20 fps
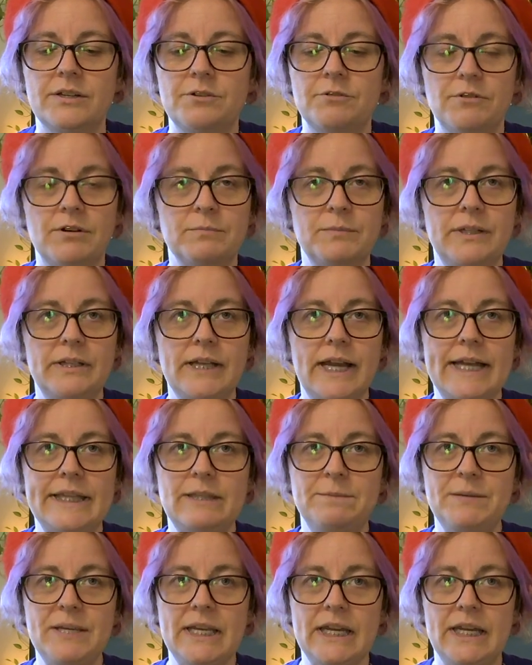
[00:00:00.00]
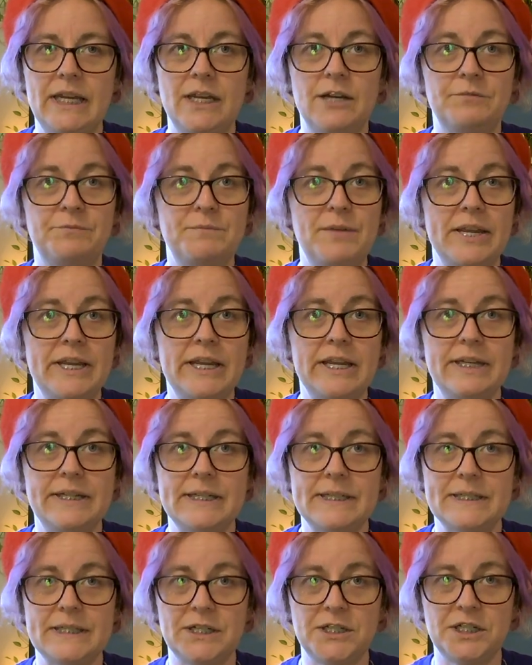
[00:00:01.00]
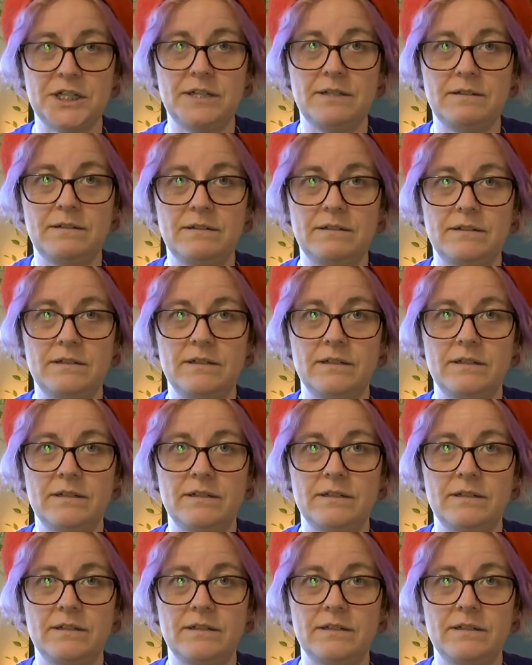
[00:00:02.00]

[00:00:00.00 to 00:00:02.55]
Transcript: normal at the beginning of making a decision